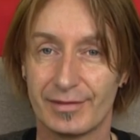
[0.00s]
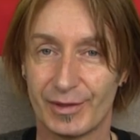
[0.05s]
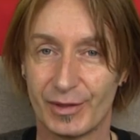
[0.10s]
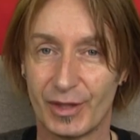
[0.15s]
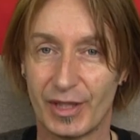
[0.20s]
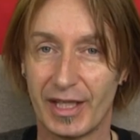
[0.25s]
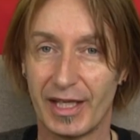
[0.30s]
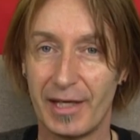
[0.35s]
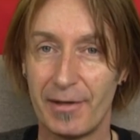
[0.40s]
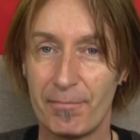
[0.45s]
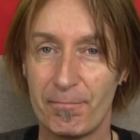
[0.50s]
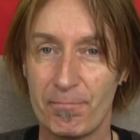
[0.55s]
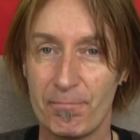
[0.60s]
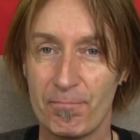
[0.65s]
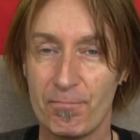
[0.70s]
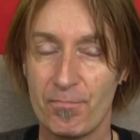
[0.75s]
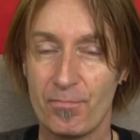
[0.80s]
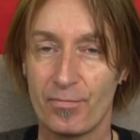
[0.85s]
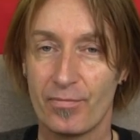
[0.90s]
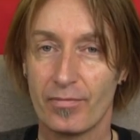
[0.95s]
Okay?
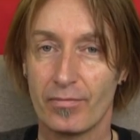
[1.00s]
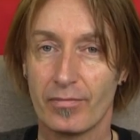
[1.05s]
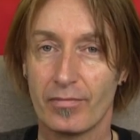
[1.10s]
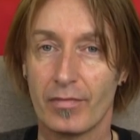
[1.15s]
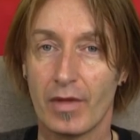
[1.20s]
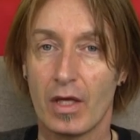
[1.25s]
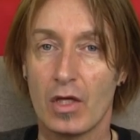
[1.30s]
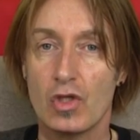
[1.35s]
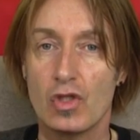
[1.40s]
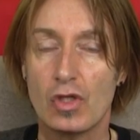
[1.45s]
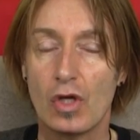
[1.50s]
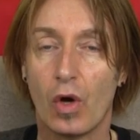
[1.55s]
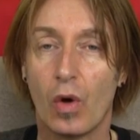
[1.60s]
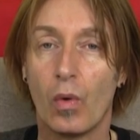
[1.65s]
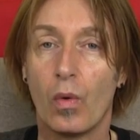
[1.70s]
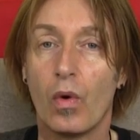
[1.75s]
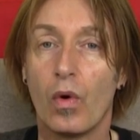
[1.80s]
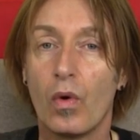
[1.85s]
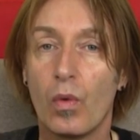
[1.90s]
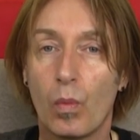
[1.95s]
So,
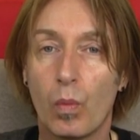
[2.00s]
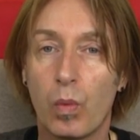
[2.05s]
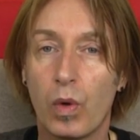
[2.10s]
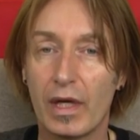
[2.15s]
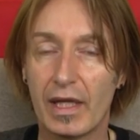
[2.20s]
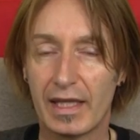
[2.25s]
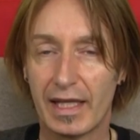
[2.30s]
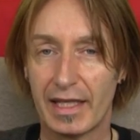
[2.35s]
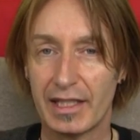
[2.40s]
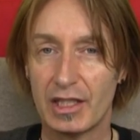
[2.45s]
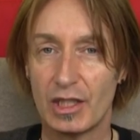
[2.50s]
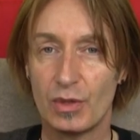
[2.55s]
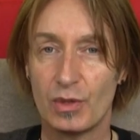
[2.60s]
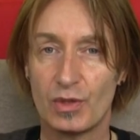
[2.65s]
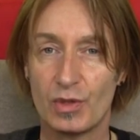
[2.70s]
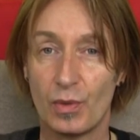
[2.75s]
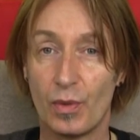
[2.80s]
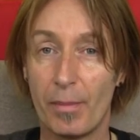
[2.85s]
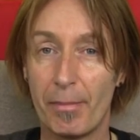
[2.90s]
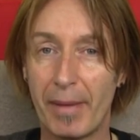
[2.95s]
what I'd like you
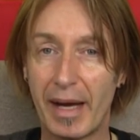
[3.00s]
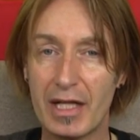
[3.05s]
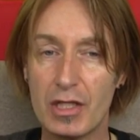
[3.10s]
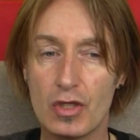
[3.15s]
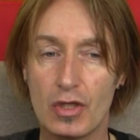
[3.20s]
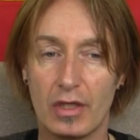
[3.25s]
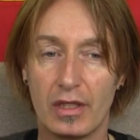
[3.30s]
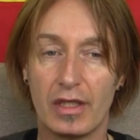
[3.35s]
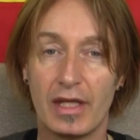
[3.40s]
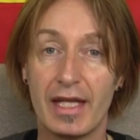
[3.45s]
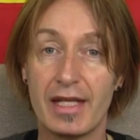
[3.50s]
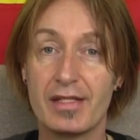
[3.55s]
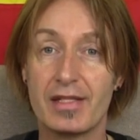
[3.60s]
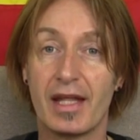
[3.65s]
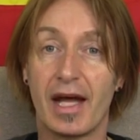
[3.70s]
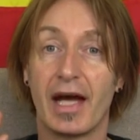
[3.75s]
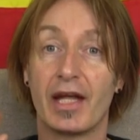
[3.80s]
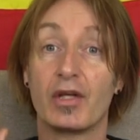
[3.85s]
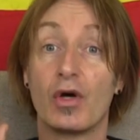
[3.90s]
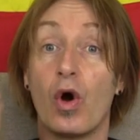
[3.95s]
to imagine is
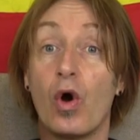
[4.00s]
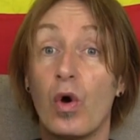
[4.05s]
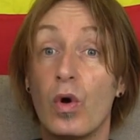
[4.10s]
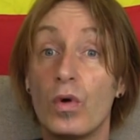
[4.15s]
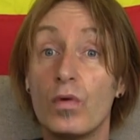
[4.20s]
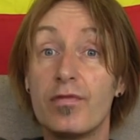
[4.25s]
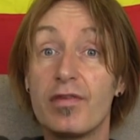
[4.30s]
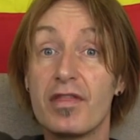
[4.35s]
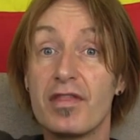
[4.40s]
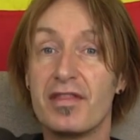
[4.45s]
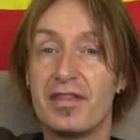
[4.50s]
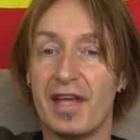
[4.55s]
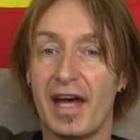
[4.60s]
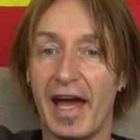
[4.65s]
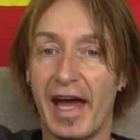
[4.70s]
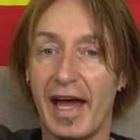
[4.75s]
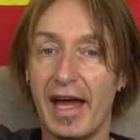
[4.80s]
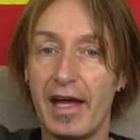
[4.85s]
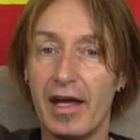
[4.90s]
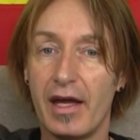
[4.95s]
that over
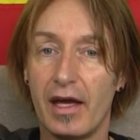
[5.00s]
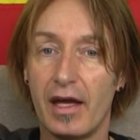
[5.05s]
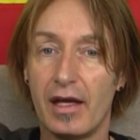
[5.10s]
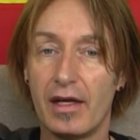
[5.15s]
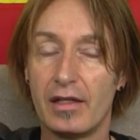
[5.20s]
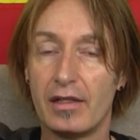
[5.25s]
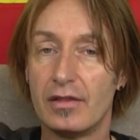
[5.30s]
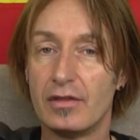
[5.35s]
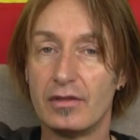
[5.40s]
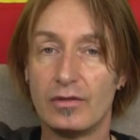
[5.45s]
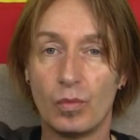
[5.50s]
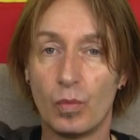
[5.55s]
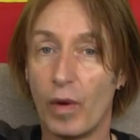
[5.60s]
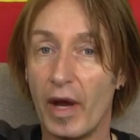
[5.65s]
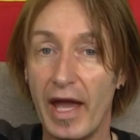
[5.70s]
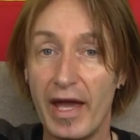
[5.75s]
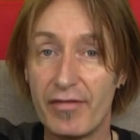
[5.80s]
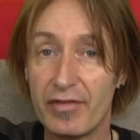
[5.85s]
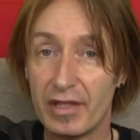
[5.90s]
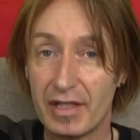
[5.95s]
there,
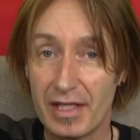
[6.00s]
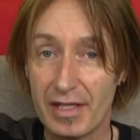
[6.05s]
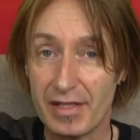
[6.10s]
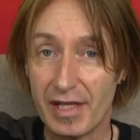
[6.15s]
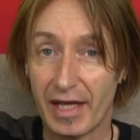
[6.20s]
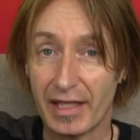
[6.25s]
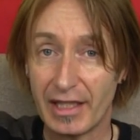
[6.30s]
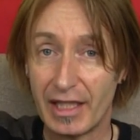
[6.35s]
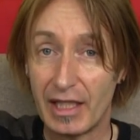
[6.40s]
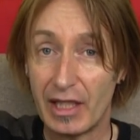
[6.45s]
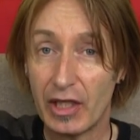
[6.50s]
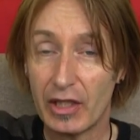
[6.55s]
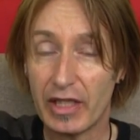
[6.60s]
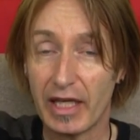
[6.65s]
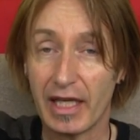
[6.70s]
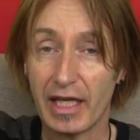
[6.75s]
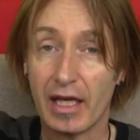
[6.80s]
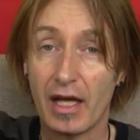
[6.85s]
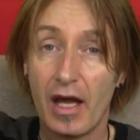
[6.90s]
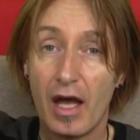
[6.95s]
wherever it is that you're
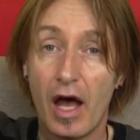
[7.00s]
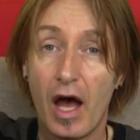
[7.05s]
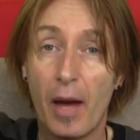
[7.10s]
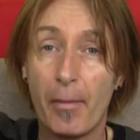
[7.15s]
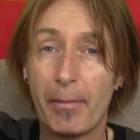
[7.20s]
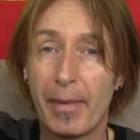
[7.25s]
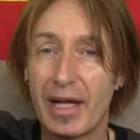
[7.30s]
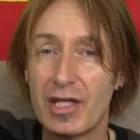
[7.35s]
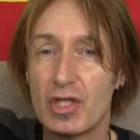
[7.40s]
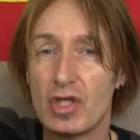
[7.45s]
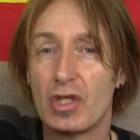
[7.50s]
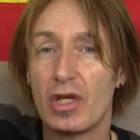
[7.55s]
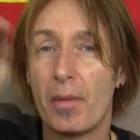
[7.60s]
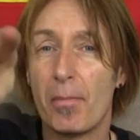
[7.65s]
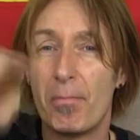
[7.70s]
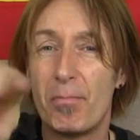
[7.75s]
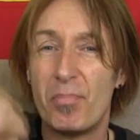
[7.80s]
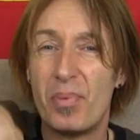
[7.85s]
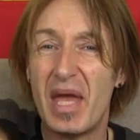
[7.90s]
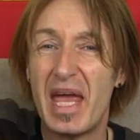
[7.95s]
looking, imagine a
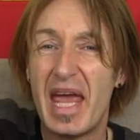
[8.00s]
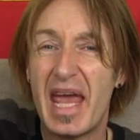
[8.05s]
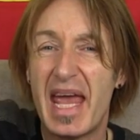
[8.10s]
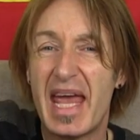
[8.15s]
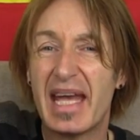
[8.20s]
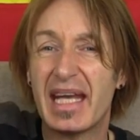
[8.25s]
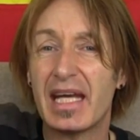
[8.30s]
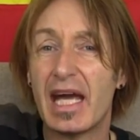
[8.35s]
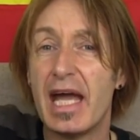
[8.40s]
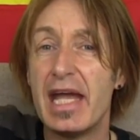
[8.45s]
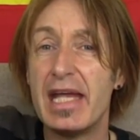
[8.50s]
big,